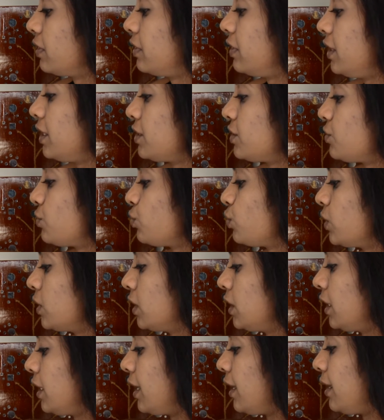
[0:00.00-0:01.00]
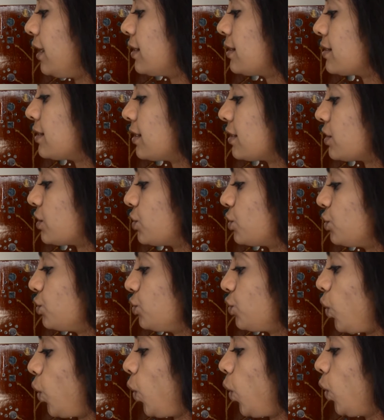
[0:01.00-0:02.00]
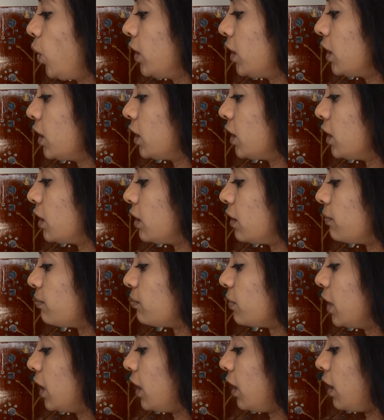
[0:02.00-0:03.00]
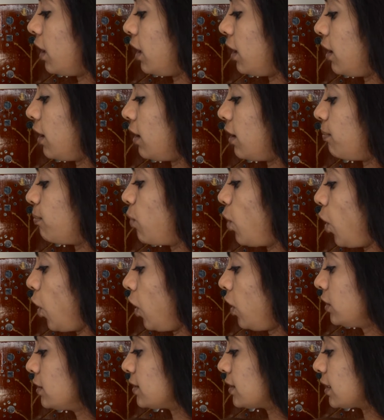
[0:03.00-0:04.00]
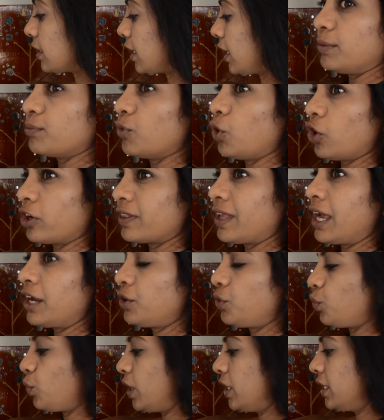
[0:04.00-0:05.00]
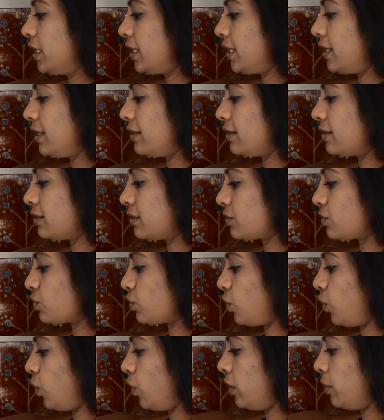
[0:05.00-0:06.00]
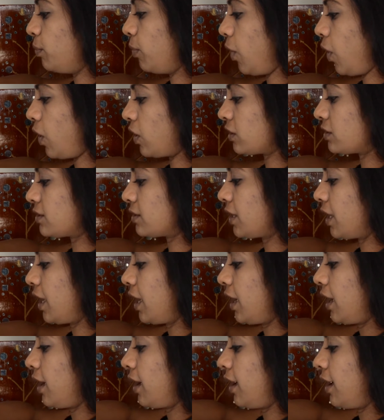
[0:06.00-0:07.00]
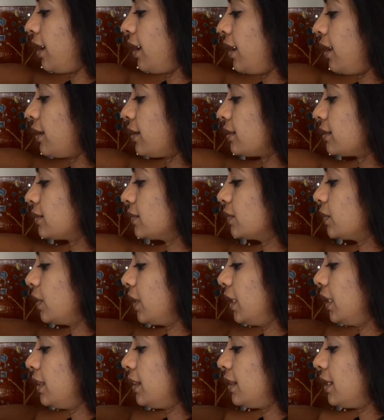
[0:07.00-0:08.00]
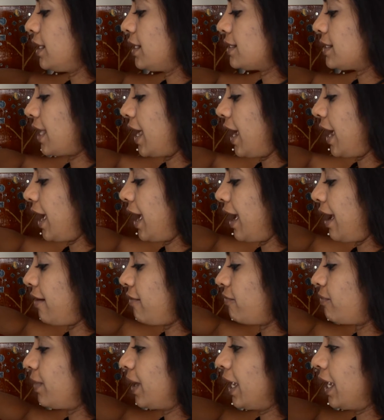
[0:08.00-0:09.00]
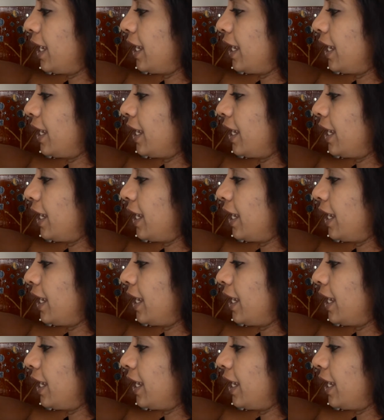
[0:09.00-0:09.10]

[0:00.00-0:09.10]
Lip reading: This one is a stone box. More than 20 years old box. So in this I have